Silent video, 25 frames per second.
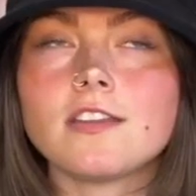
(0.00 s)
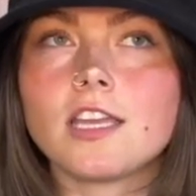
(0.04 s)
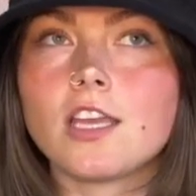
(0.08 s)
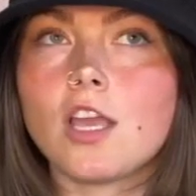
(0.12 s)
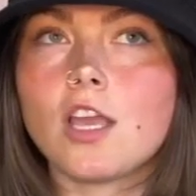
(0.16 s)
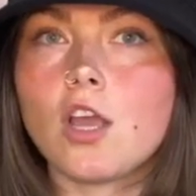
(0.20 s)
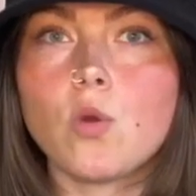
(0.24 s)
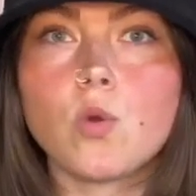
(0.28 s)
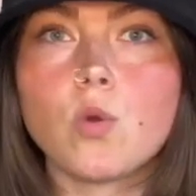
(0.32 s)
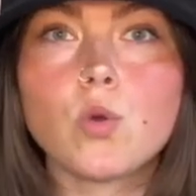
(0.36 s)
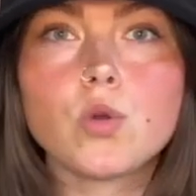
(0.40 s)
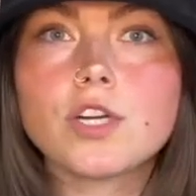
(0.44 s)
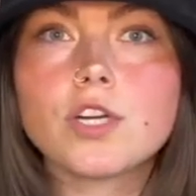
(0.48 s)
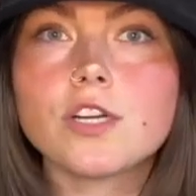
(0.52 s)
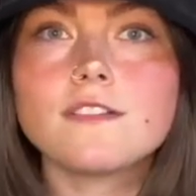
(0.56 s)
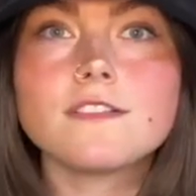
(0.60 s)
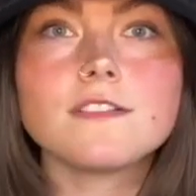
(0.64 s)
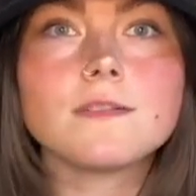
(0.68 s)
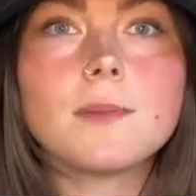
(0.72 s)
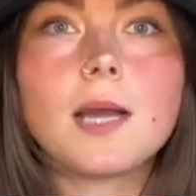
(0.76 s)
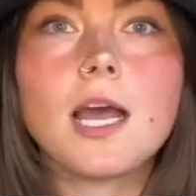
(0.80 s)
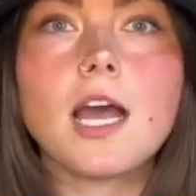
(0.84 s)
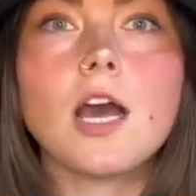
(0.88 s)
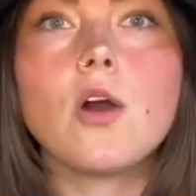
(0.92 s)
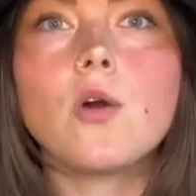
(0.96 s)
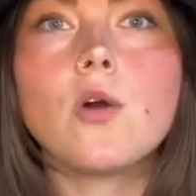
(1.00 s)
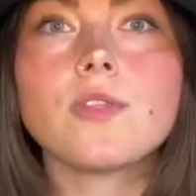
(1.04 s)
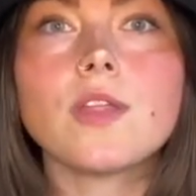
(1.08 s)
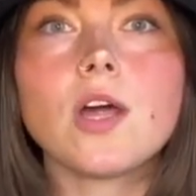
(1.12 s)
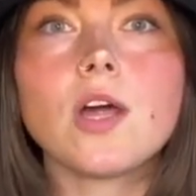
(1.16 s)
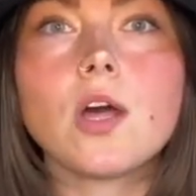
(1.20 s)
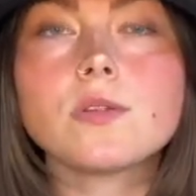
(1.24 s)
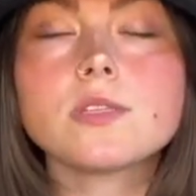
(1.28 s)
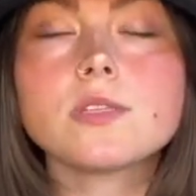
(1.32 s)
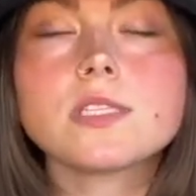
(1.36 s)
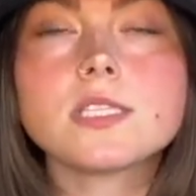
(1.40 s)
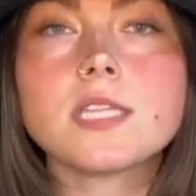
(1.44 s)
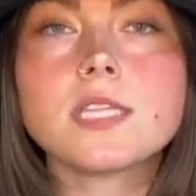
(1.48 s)
like a quarter of a mile
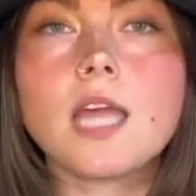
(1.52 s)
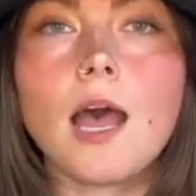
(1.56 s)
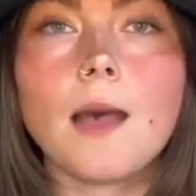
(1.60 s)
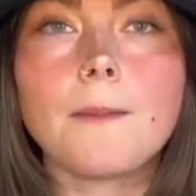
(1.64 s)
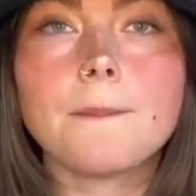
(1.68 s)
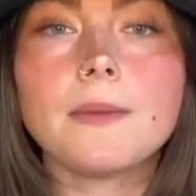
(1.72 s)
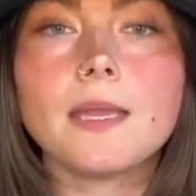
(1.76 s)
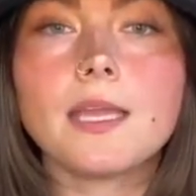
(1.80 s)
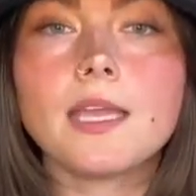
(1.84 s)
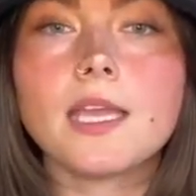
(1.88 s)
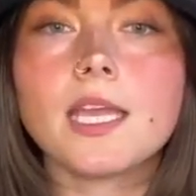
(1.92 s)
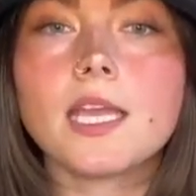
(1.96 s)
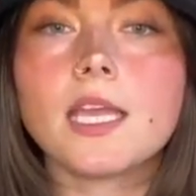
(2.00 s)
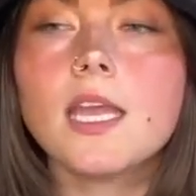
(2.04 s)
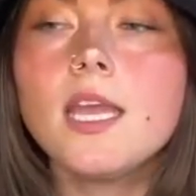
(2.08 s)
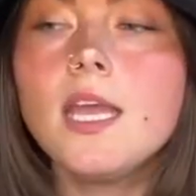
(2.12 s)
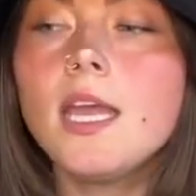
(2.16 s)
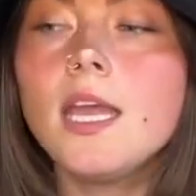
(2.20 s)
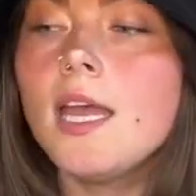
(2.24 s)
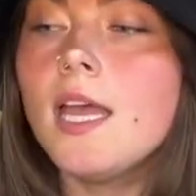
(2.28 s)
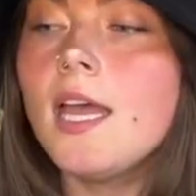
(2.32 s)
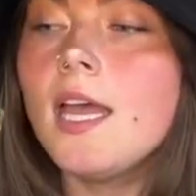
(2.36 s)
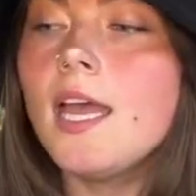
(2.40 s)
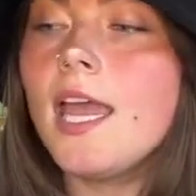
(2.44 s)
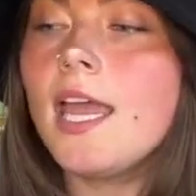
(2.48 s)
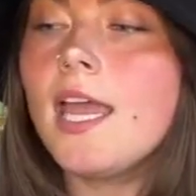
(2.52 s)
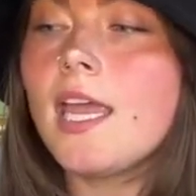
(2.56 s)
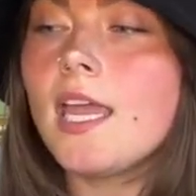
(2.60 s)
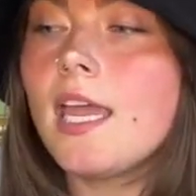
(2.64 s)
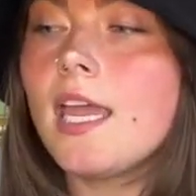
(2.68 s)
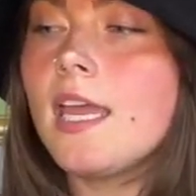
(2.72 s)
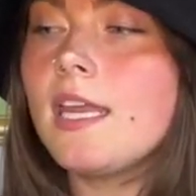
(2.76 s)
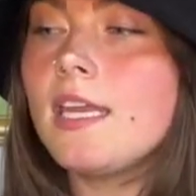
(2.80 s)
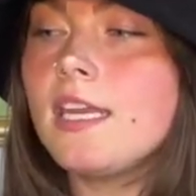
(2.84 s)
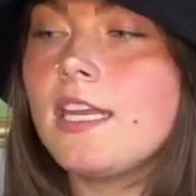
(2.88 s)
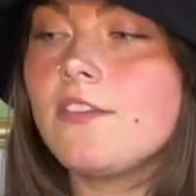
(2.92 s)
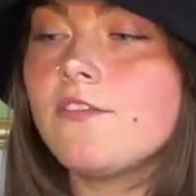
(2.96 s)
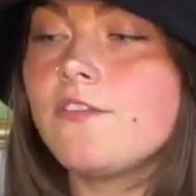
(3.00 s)
without stopping.
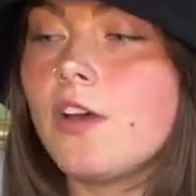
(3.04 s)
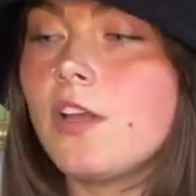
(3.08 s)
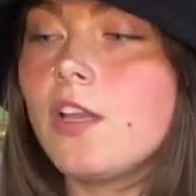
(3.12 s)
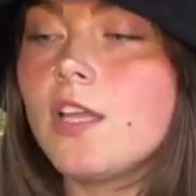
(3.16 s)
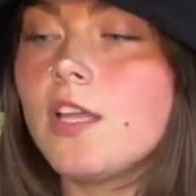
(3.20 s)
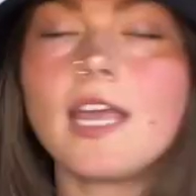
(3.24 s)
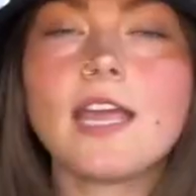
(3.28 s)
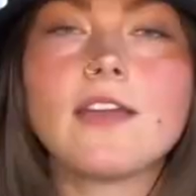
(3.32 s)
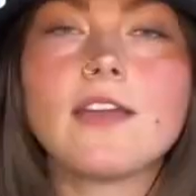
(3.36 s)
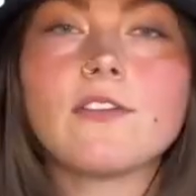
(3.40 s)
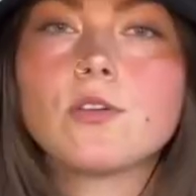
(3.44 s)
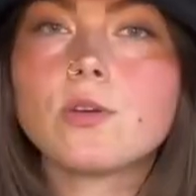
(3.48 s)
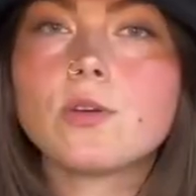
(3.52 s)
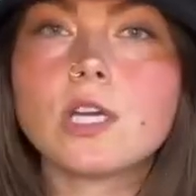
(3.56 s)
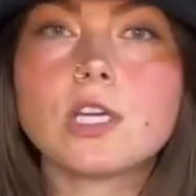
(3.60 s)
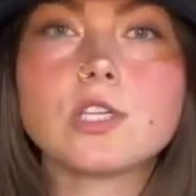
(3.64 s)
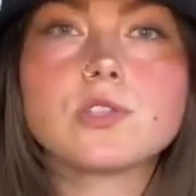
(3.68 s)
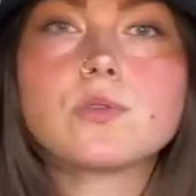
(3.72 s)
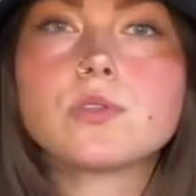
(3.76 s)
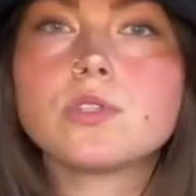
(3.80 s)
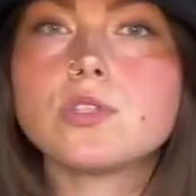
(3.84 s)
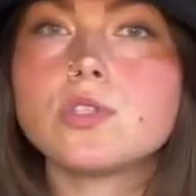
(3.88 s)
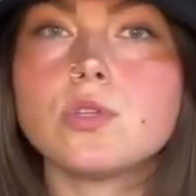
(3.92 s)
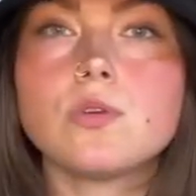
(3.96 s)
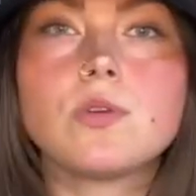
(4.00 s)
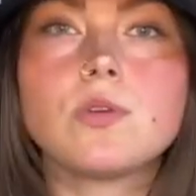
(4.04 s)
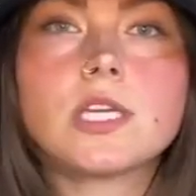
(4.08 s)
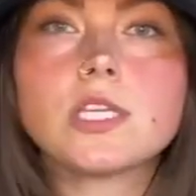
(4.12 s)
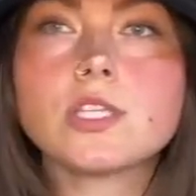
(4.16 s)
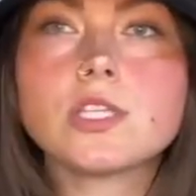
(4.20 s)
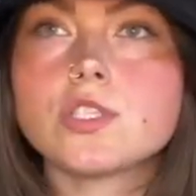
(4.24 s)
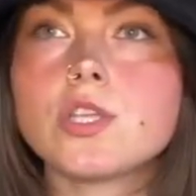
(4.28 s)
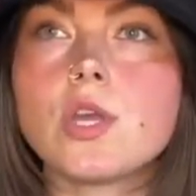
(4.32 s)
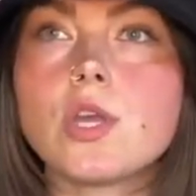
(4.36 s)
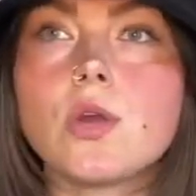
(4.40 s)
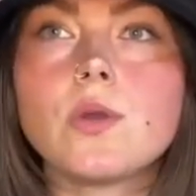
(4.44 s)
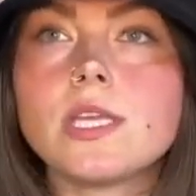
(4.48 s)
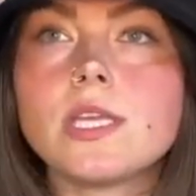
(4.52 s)
And it felt like everyone else was doing
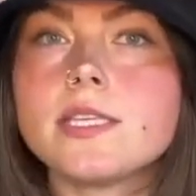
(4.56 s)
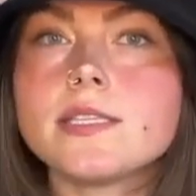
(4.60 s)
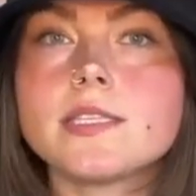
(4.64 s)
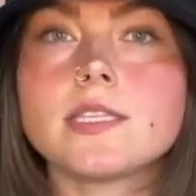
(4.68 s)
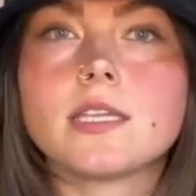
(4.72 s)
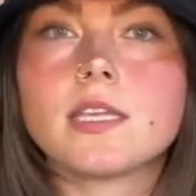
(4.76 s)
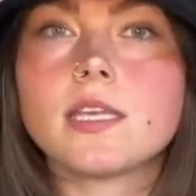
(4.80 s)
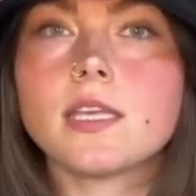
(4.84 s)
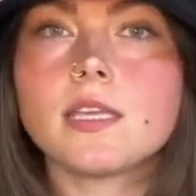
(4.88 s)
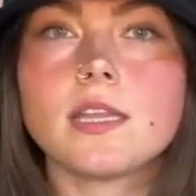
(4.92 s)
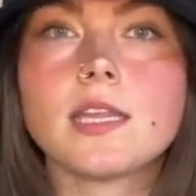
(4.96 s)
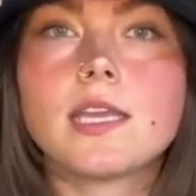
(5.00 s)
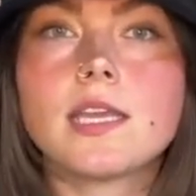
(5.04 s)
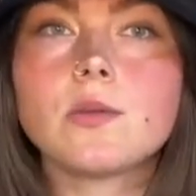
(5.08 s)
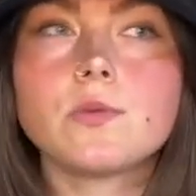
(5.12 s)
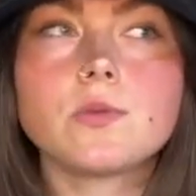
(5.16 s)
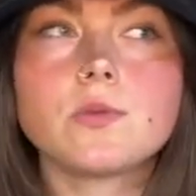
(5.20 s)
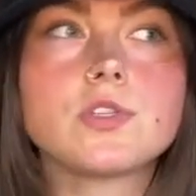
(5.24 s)
it so easily. Like it